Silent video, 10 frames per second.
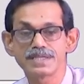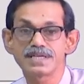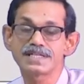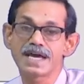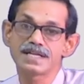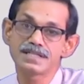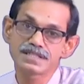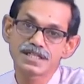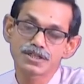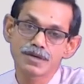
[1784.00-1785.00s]
There is another
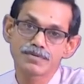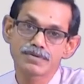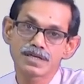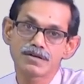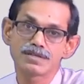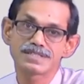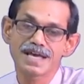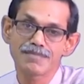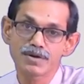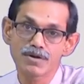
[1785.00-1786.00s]
set of protein called
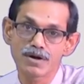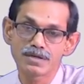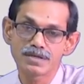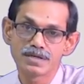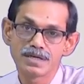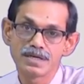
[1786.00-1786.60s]
chaperone,